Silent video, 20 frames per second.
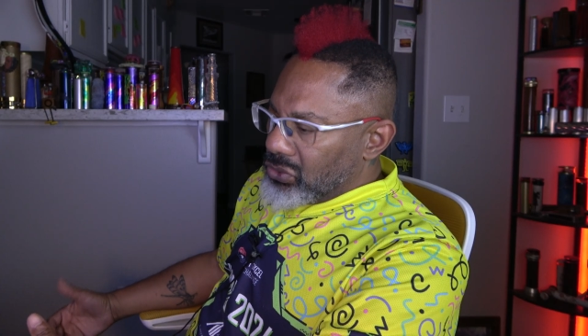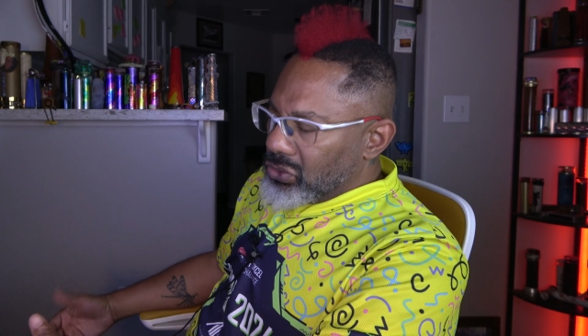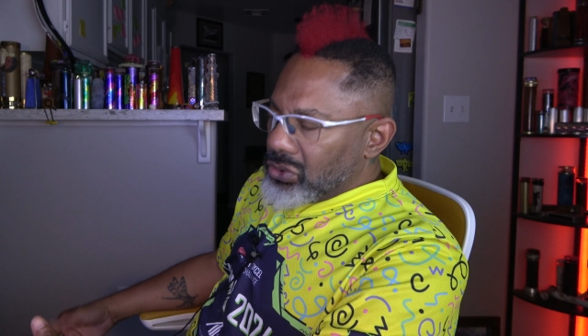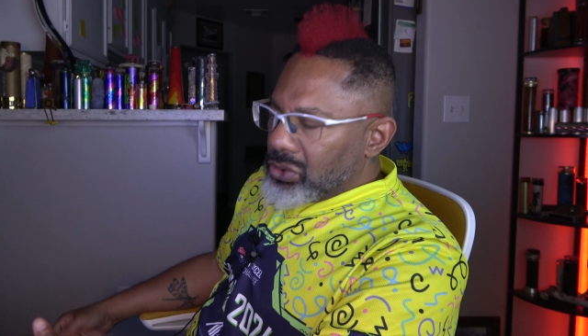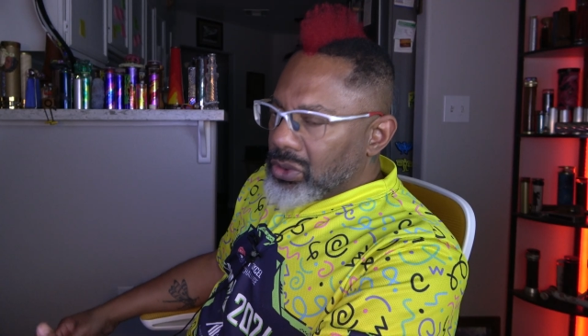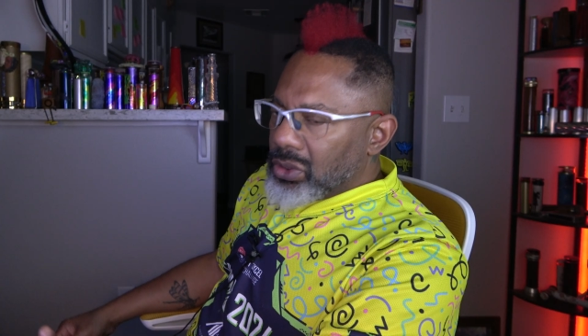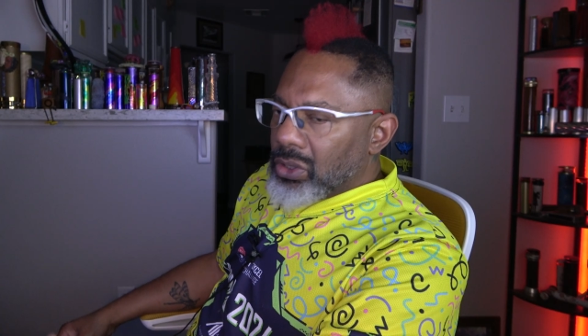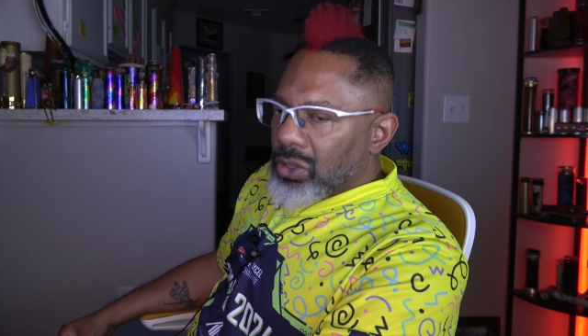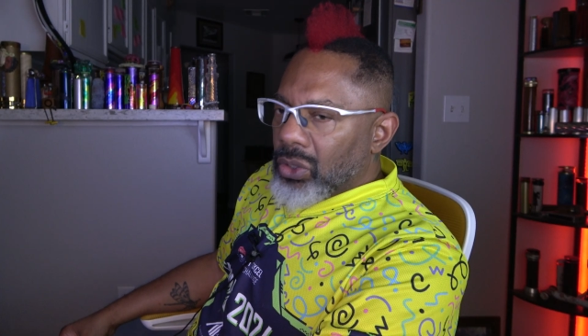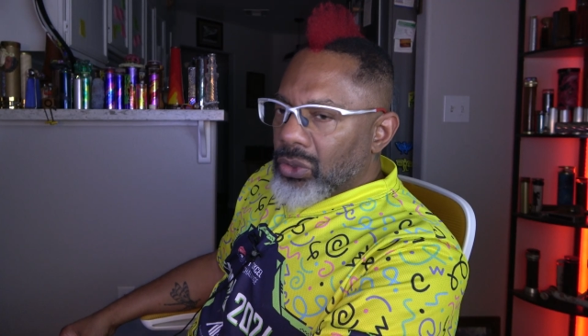
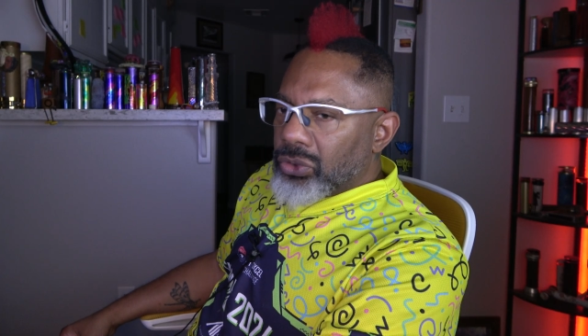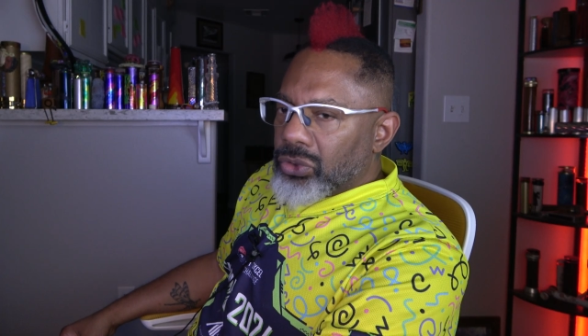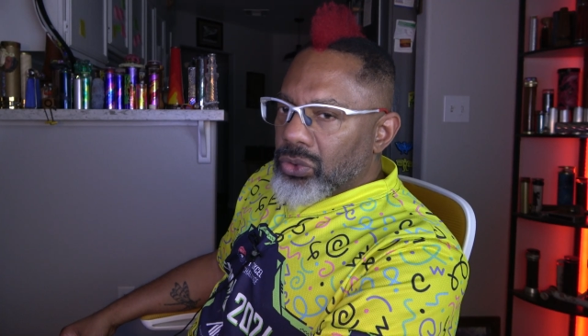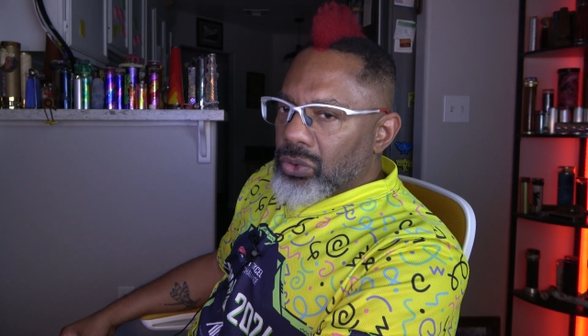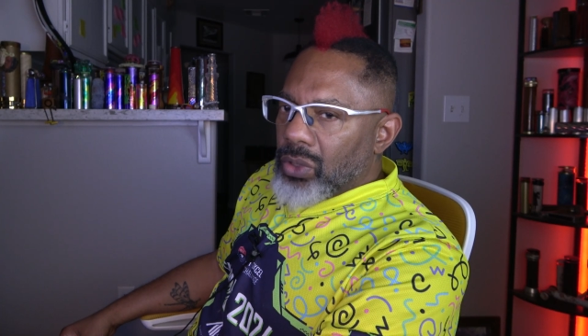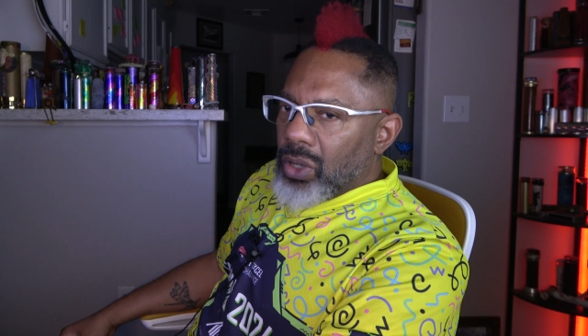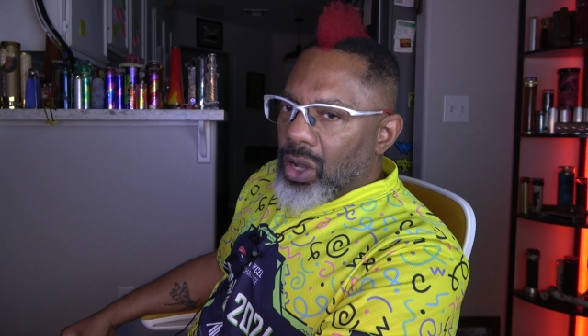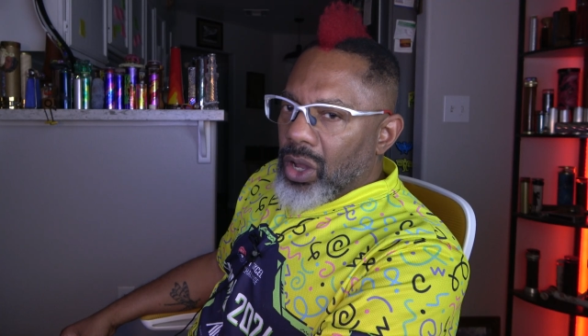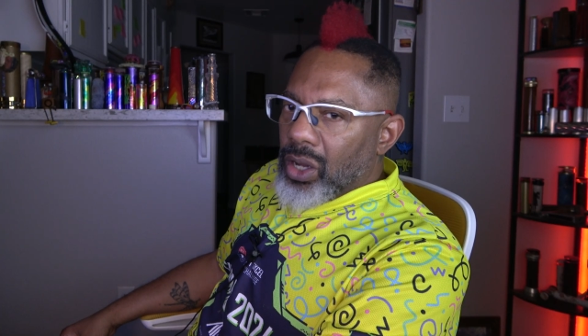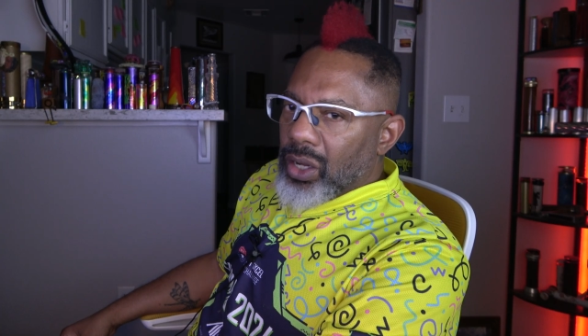You go
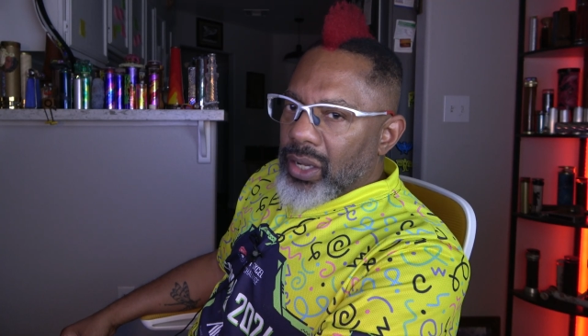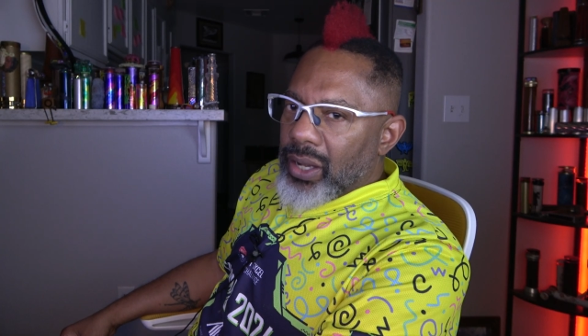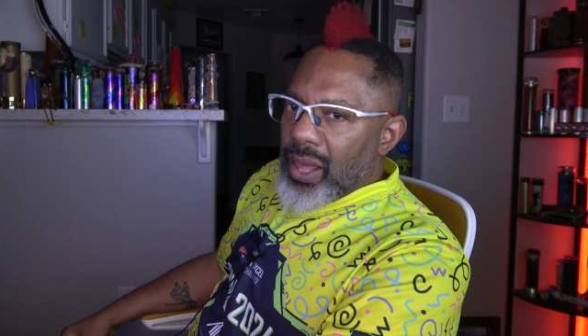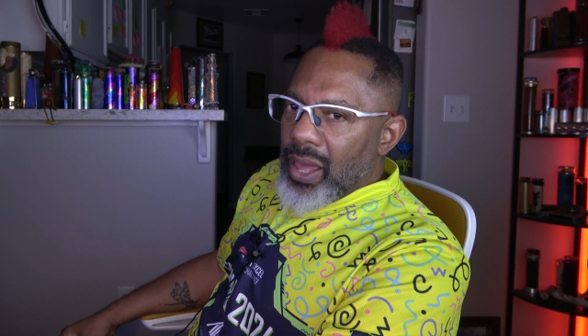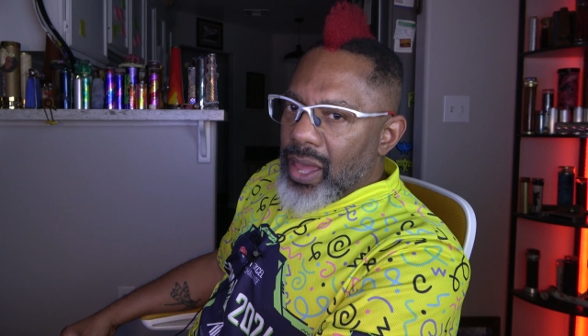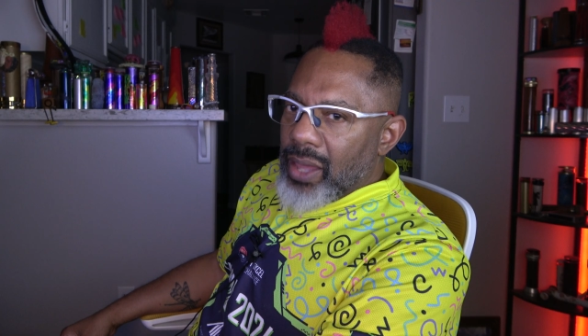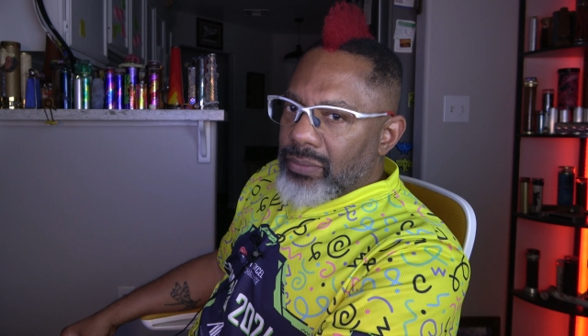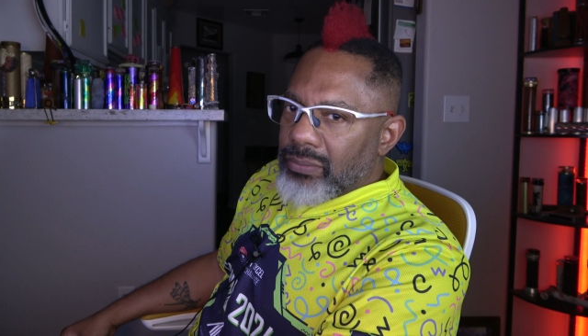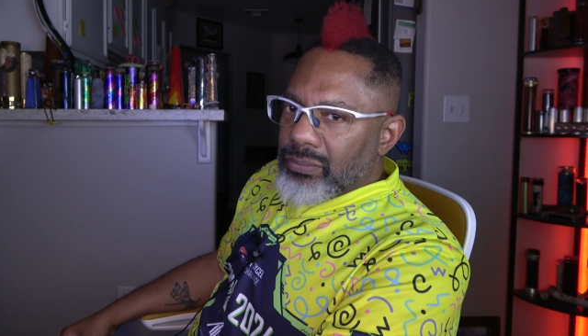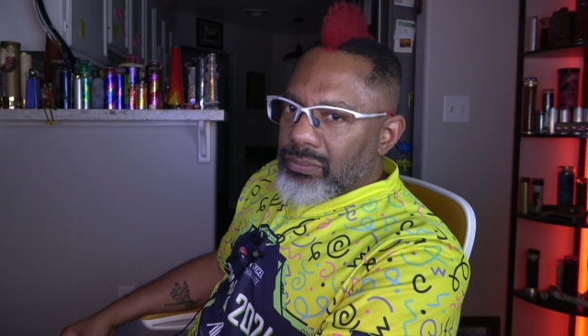through all of
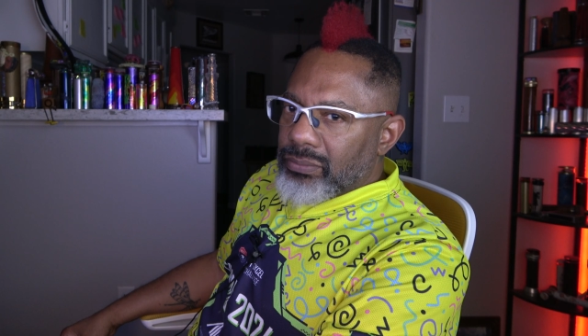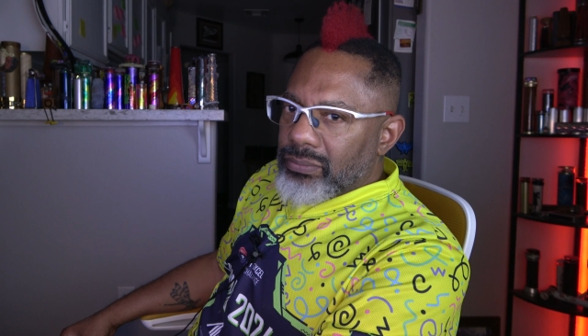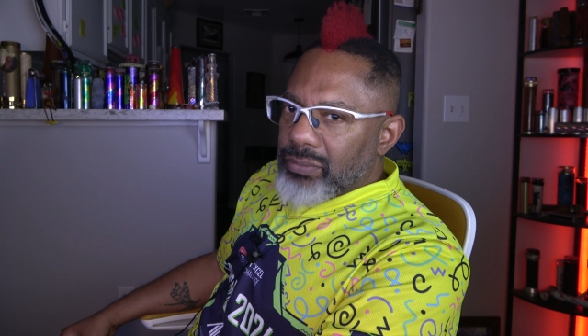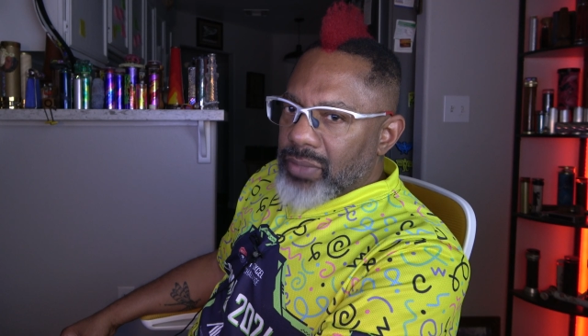that,